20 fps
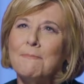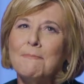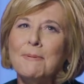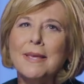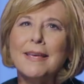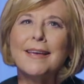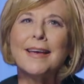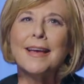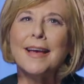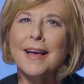
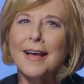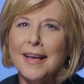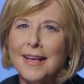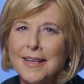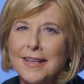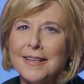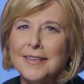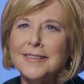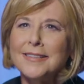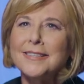
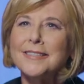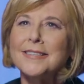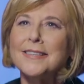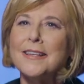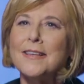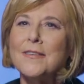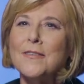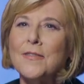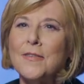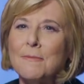Because
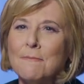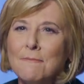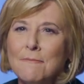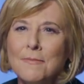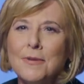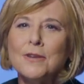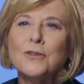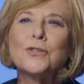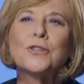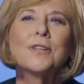the
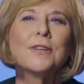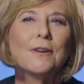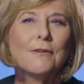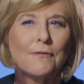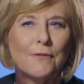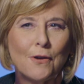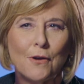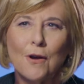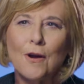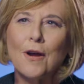mission
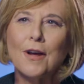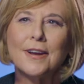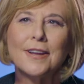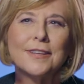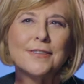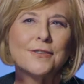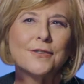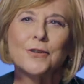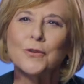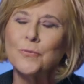of God
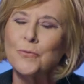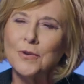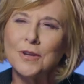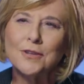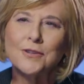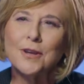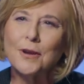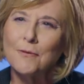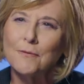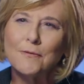is to
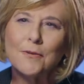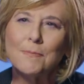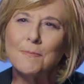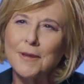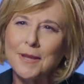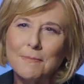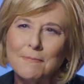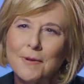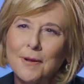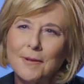reach out for
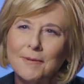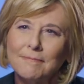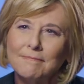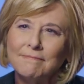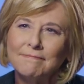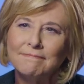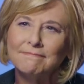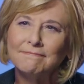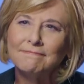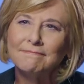people.
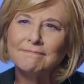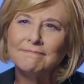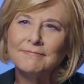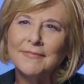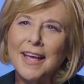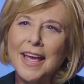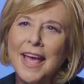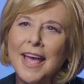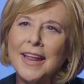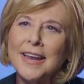
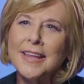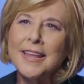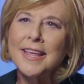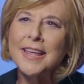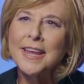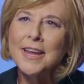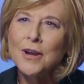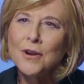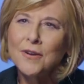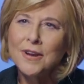And
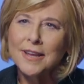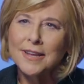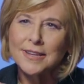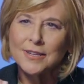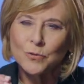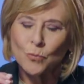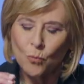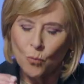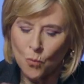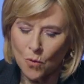here
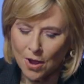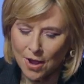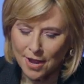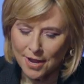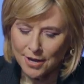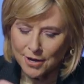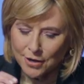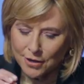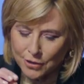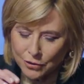is
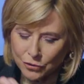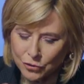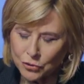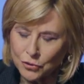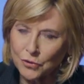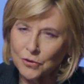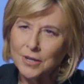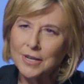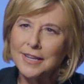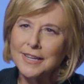one
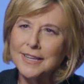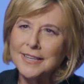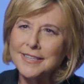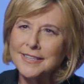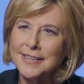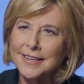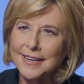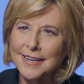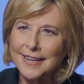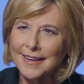
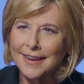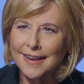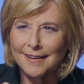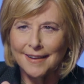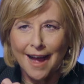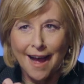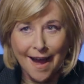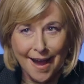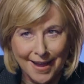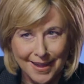journalistic
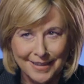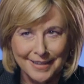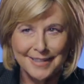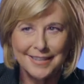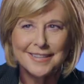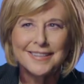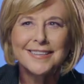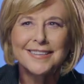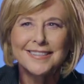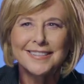
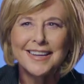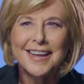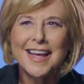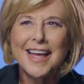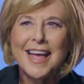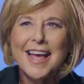island,